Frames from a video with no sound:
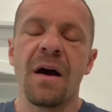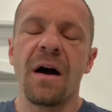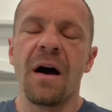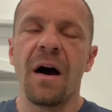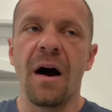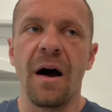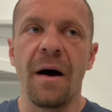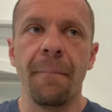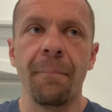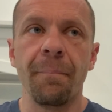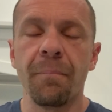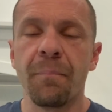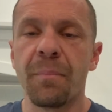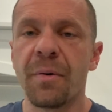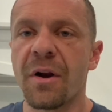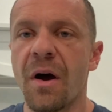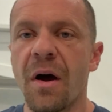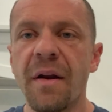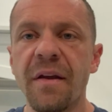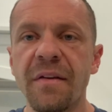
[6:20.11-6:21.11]
Um,
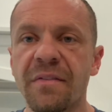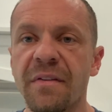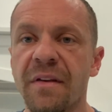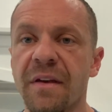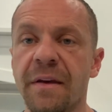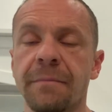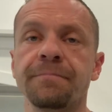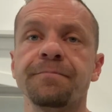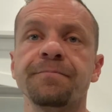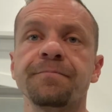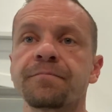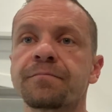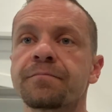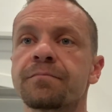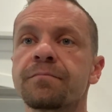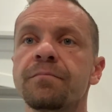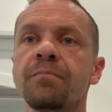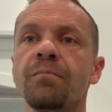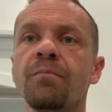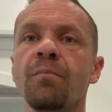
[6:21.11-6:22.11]
but honestly,
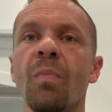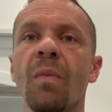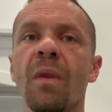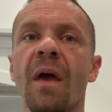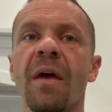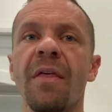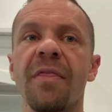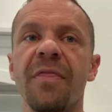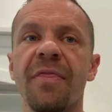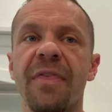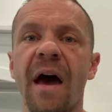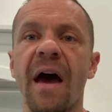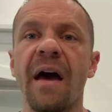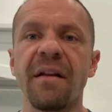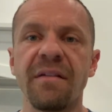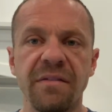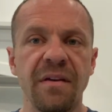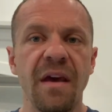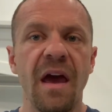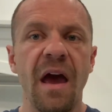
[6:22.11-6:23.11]

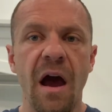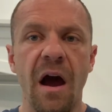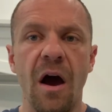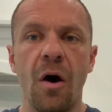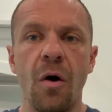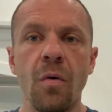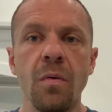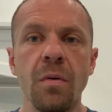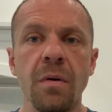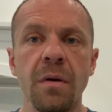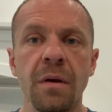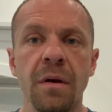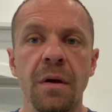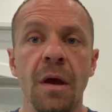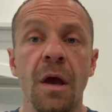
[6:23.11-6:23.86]
that's how